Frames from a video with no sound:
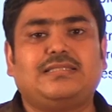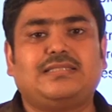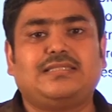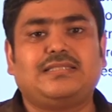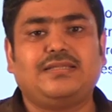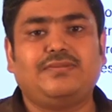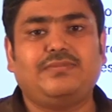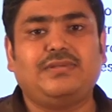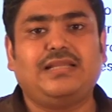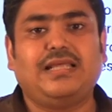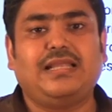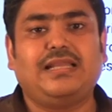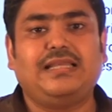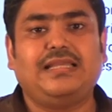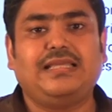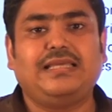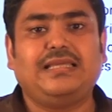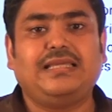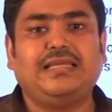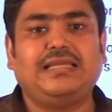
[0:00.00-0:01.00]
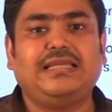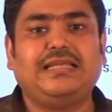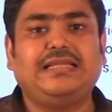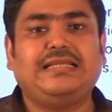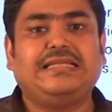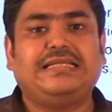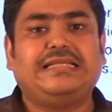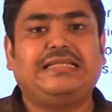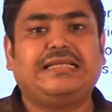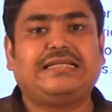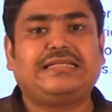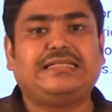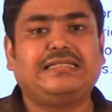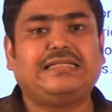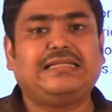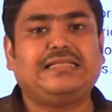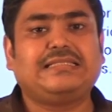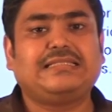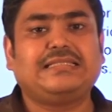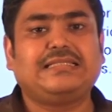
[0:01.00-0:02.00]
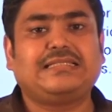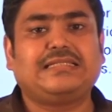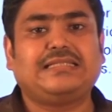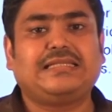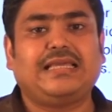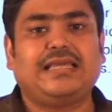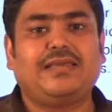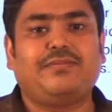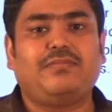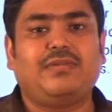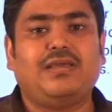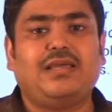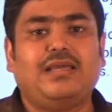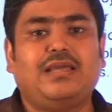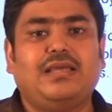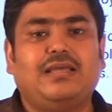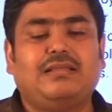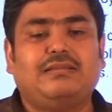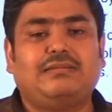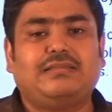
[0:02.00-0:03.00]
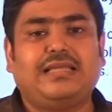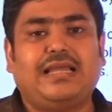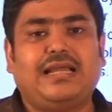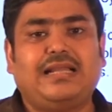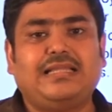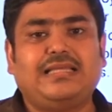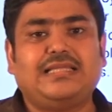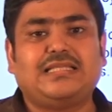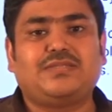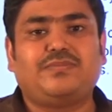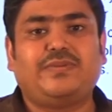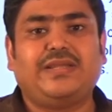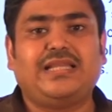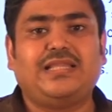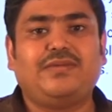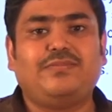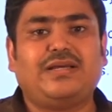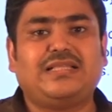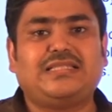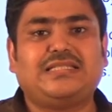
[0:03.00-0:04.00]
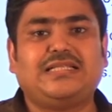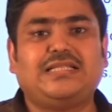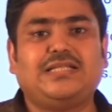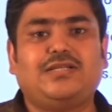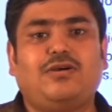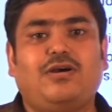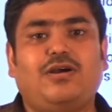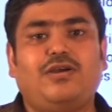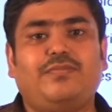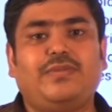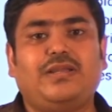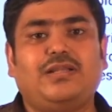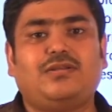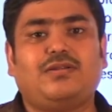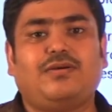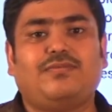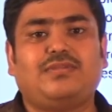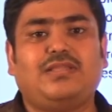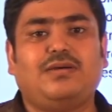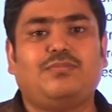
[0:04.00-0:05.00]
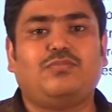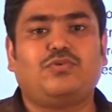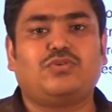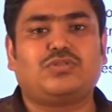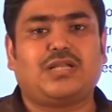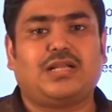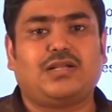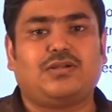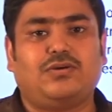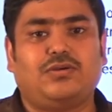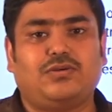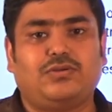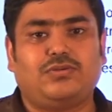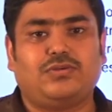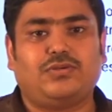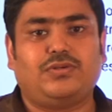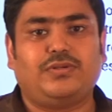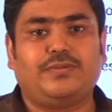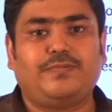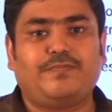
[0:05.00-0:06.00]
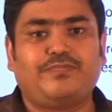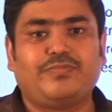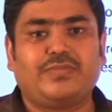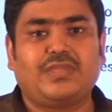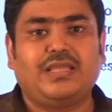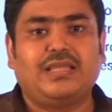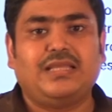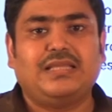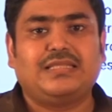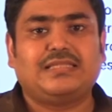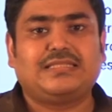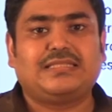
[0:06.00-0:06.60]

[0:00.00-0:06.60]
Similarly, in electrical system, there is very much requirement of the motion control.